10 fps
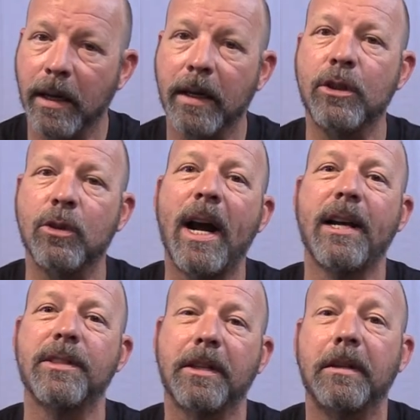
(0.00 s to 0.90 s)
can
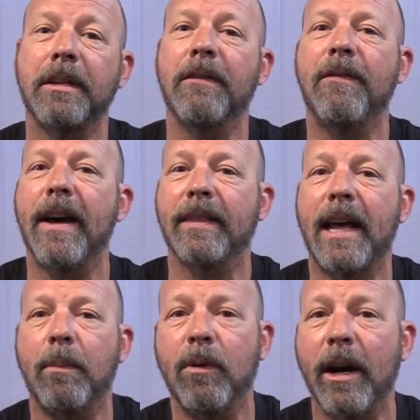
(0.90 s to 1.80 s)
drastically affect
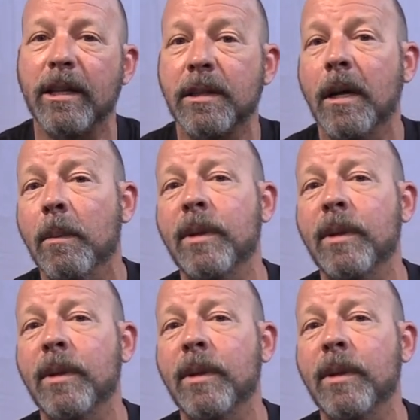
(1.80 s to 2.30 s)
that price,